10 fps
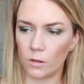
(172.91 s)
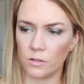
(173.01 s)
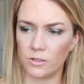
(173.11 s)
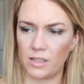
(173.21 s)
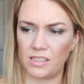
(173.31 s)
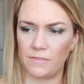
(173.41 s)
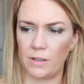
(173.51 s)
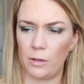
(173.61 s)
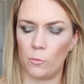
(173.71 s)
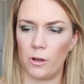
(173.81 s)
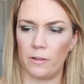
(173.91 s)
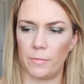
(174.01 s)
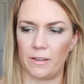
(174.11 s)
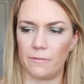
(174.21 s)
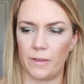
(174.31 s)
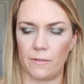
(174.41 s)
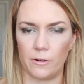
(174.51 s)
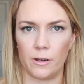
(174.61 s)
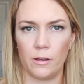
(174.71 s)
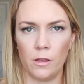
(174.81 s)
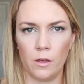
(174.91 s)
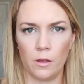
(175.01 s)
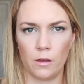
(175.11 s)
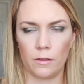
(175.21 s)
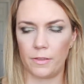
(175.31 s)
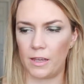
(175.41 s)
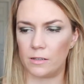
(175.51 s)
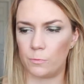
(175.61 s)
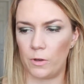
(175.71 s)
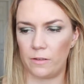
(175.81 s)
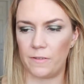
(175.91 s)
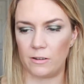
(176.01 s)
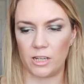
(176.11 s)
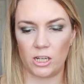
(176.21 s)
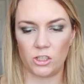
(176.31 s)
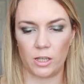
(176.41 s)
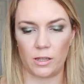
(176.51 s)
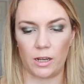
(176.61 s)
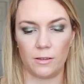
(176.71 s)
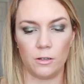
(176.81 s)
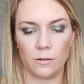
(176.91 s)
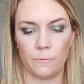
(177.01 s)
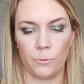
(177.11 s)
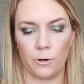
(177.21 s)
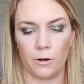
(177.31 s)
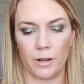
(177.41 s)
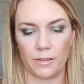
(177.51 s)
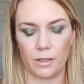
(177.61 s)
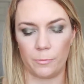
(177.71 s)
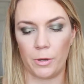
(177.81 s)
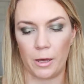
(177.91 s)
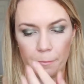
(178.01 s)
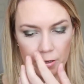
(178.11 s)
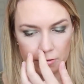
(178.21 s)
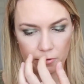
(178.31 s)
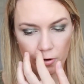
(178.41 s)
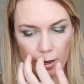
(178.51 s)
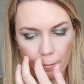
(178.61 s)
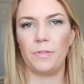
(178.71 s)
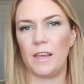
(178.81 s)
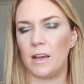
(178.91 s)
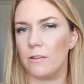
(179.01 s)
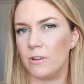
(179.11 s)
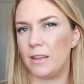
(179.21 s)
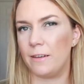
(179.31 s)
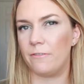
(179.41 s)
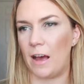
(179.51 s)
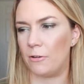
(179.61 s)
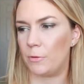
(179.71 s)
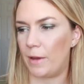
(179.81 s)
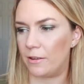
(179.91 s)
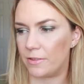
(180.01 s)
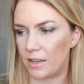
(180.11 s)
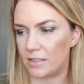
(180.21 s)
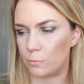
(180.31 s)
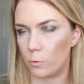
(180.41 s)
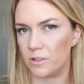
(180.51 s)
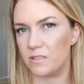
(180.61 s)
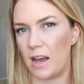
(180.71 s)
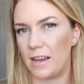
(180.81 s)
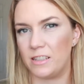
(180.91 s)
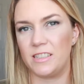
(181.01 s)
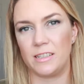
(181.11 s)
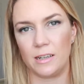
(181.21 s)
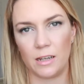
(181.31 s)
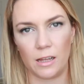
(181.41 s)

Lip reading: So that's definitely one of my favorite things with a foundation that I look for. I think a pump is great. The thing I really found about this was I didn't